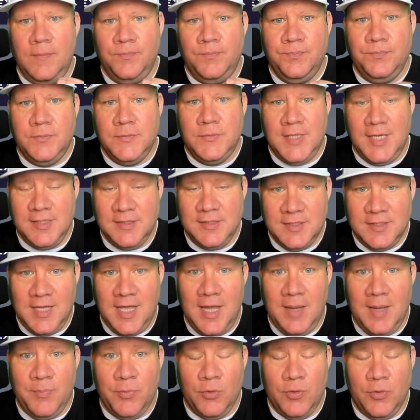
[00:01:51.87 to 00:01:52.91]

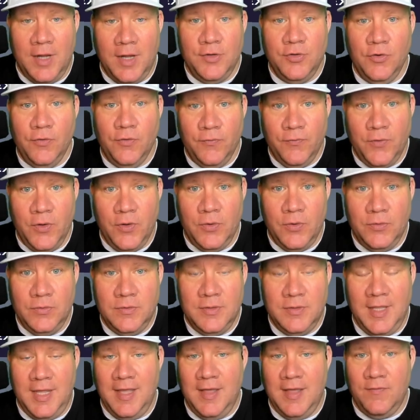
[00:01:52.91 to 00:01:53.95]
desktop or on your
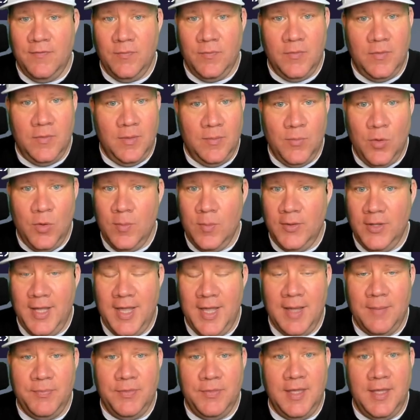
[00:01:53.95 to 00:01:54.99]
phone. They have a mobile
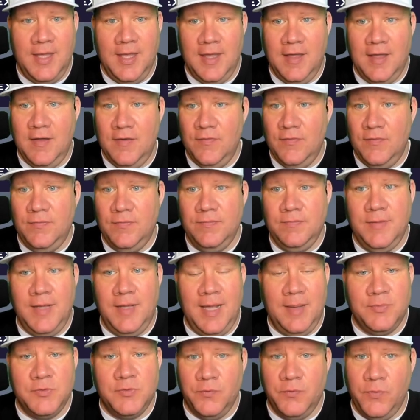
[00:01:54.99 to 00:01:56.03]
app. They have
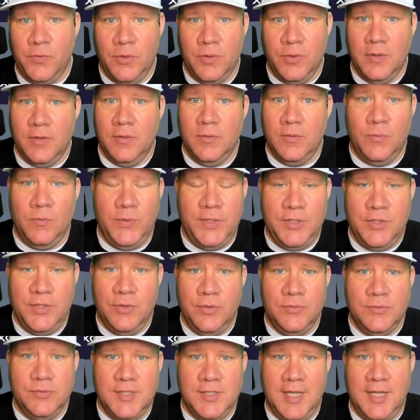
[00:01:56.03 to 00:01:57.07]
apps for
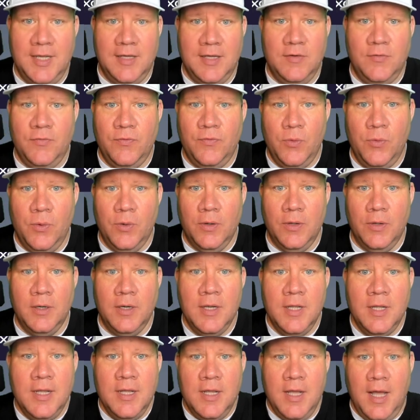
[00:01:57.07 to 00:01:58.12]
Windows and for
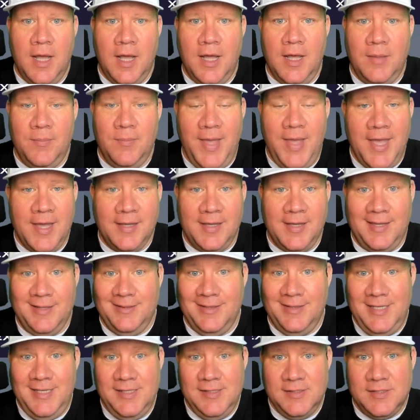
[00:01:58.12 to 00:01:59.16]
Mac at
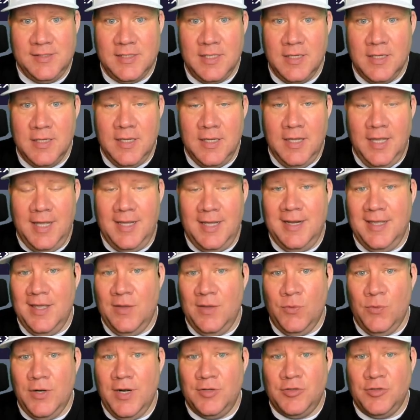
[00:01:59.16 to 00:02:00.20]
least. And
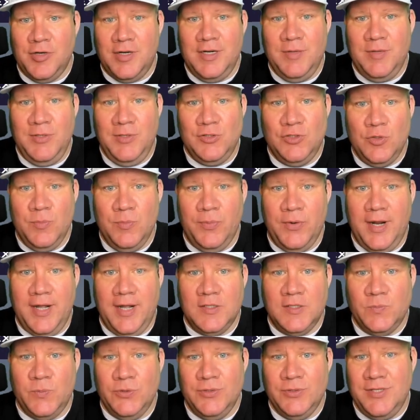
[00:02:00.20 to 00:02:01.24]
again, we're not trying to be super
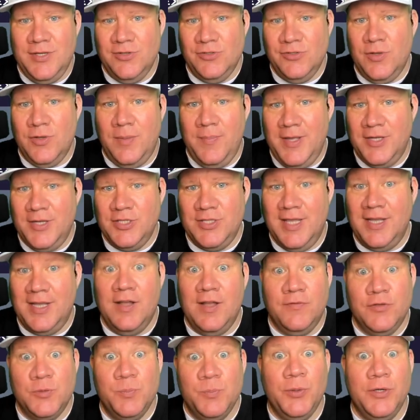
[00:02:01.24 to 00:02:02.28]
experts here, so I imagine that
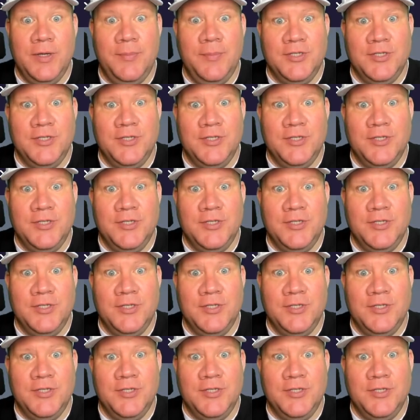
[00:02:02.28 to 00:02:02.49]
covers pretty much